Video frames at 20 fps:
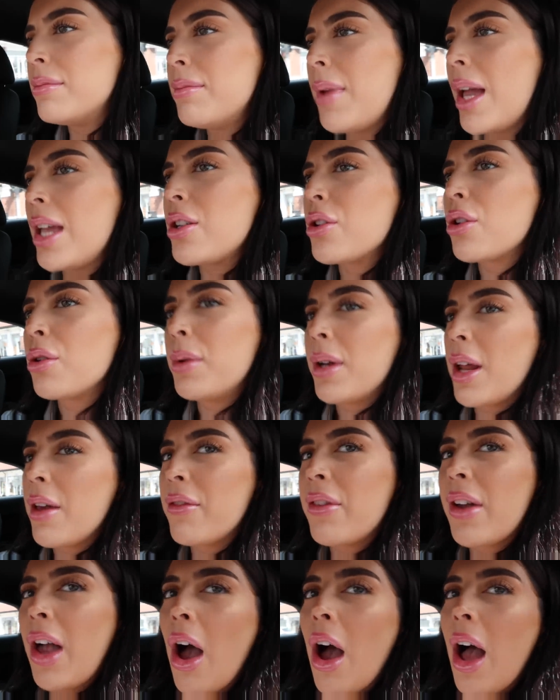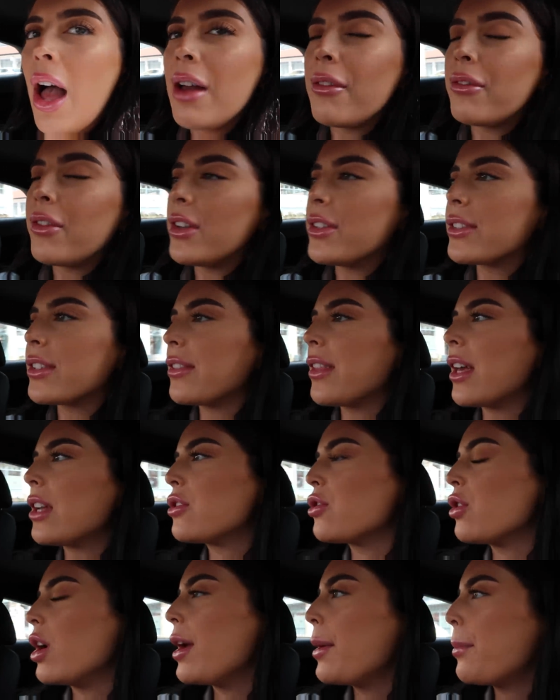make sure we don't forget our headphones on
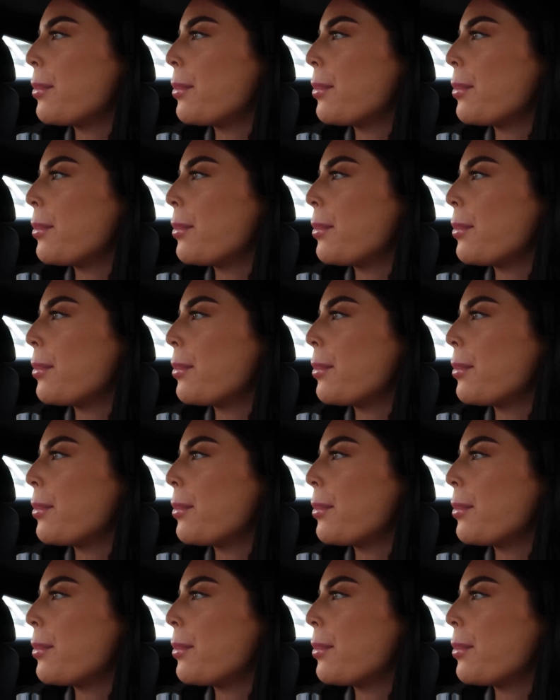that trip.